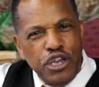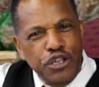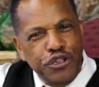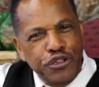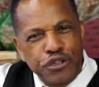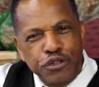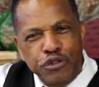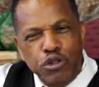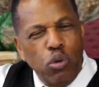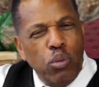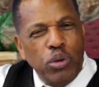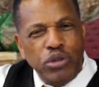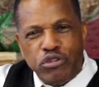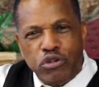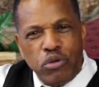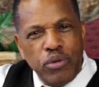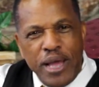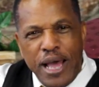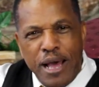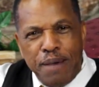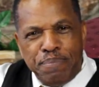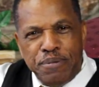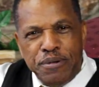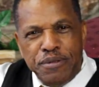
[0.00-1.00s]
you know what's
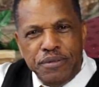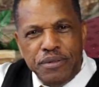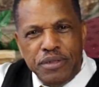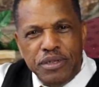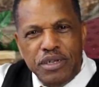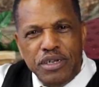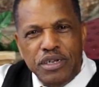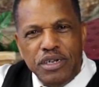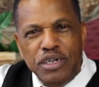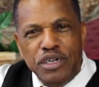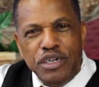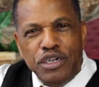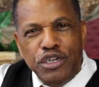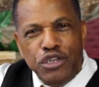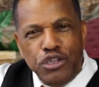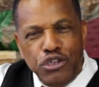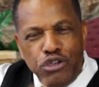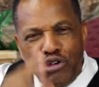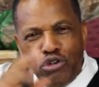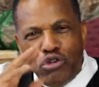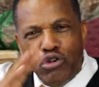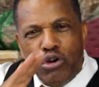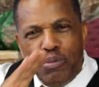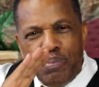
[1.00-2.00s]
going to happen.
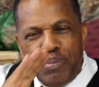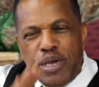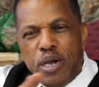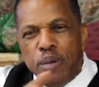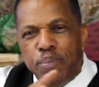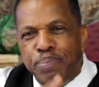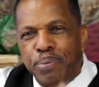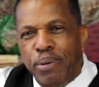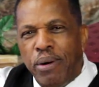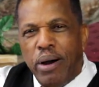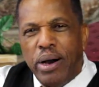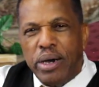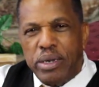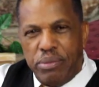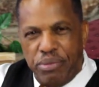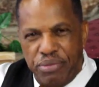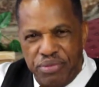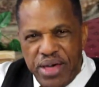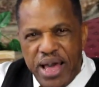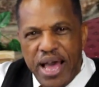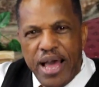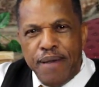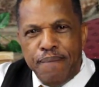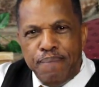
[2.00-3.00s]
You're going to be a part
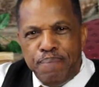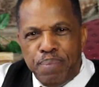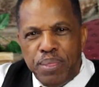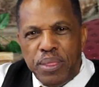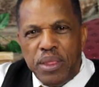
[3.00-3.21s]
of that.